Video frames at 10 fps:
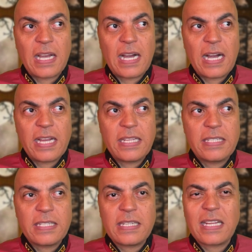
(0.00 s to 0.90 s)
I
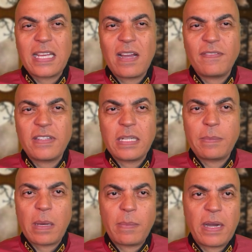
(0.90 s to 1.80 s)
did not have that
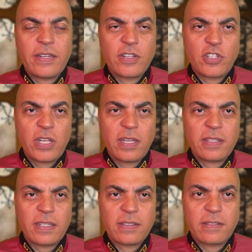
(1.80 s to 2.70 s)
in my mind to share
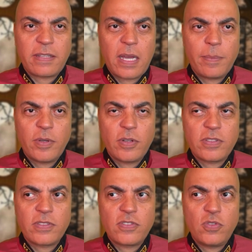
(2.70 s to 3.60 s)
that at the time,
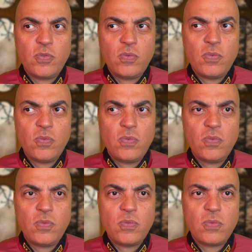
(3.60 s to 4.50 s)
because
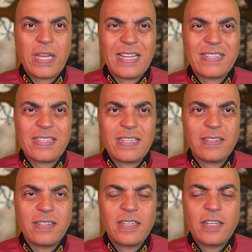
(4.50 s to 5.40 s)
you can't see
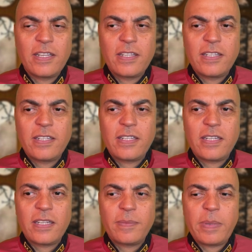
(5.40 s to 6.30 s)
it.
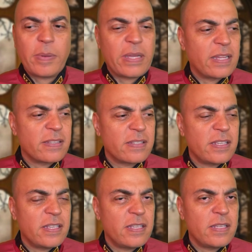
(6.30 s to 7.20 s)
People can't
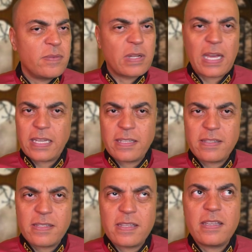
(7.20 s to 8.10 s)
see what I
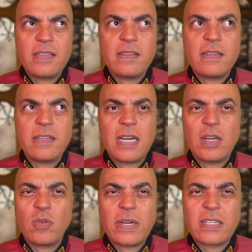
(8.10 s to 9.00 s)
can see.
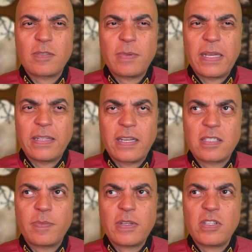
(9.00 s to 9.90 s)
How do I explain
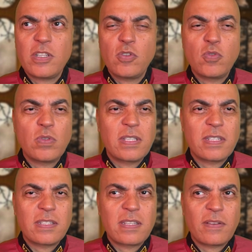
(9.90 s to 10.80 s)
that? Especially you do that
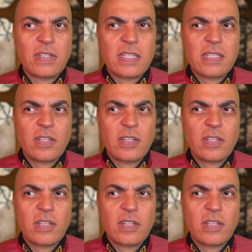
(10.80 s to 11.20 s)
in the 70s.